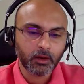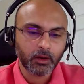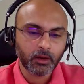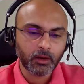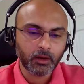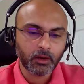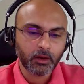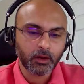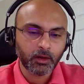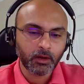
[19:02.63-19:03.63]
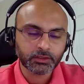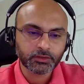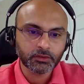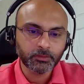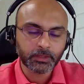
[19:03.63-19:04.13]
So there is no fine
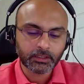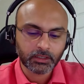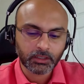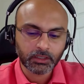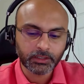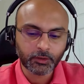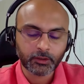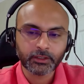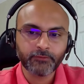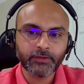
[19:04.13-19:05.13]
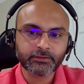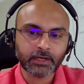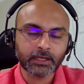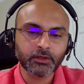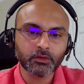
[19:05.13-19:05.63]
control, but in .NET we
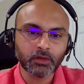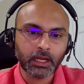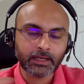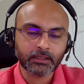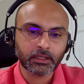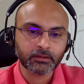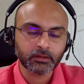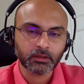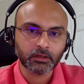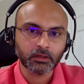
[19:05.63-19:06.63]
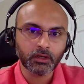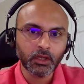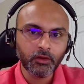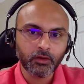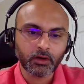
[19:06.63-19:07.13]
try to add that.
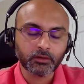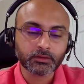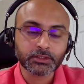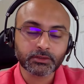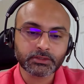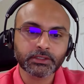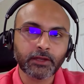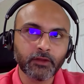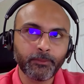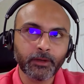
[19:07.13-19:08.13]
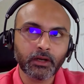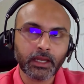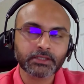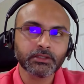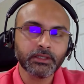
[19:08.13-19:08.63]
So developer
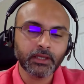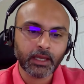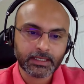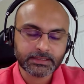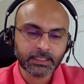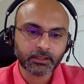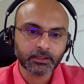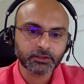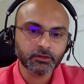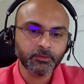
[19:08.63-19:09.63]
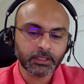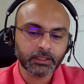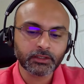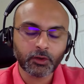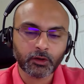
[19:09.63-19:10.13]
actually has that control, but
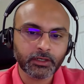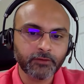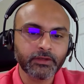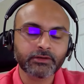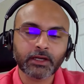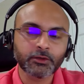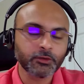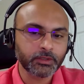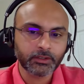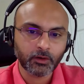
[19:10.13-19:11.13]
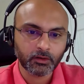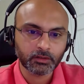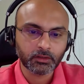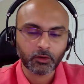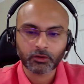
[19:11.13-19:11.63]
in .NET we try to do it
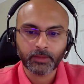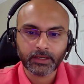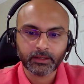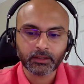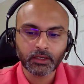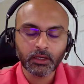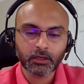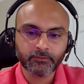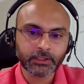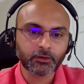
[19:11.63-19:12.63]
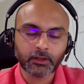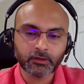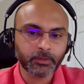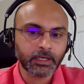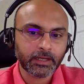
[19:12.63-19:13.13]
all automatic without
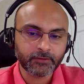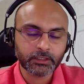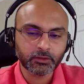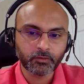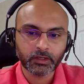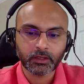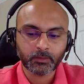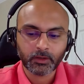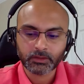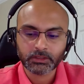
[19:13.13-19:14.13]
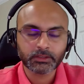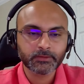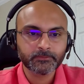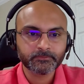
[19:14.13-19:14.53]
developer having to worry about it.